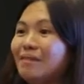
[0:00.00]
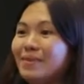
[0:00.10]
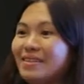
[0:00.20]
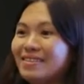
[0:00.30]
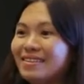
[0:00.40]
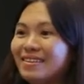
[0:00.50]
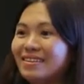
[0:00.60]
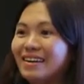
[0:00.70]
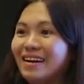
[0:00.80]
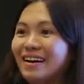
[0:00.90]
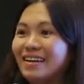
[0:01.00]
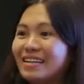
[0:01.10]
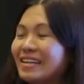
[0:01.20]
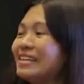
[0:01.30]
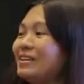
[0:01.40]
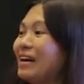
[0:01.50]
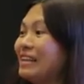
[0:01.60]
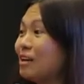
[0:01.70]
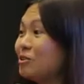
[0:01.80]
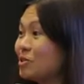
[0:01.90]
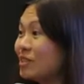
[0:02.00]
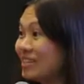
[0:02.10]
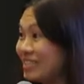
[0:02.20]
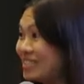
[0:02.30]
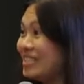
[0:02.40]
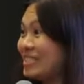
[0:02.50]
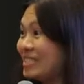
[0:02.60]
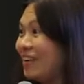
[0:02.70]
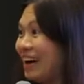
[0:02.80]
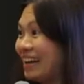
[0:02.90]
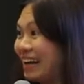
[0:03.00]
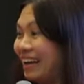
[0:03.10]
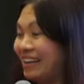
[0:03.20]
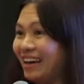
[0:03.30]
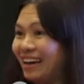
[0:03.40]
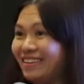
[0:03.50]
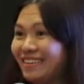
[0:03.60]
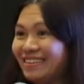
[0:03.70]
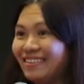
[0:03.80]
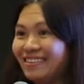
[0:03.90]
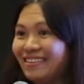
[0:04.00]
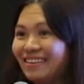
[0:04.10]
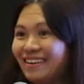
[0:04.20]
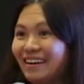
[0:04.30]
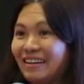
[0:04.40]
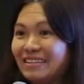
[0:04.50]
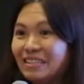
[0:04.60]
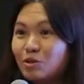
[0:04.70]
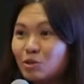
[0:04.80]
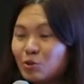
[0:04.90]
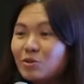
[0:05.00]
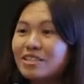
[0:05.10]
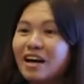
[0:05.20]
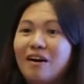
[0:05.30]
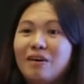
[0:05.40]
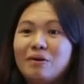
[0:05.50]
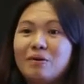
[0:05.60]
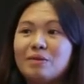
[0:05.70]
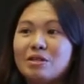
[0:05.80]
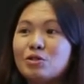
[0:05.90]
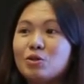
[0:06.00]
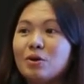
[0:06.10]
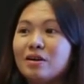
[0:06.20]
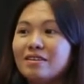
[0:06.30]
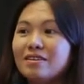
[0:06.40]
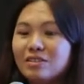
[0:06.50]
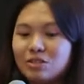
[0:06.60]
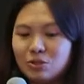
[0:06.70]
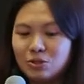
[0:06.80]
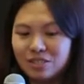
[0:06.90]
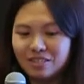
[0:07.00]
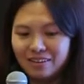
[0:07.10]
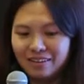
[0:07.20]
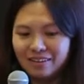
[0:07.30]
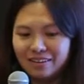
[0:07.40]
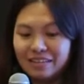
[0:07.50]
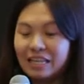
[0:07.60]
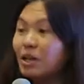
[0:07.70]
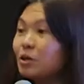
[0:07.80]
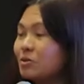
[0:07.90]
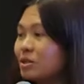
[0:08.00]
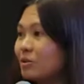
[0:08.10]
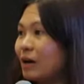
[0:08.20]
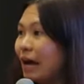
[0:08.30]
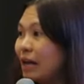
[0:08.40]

get some sample magazines from our booth. So you can take it home for your children.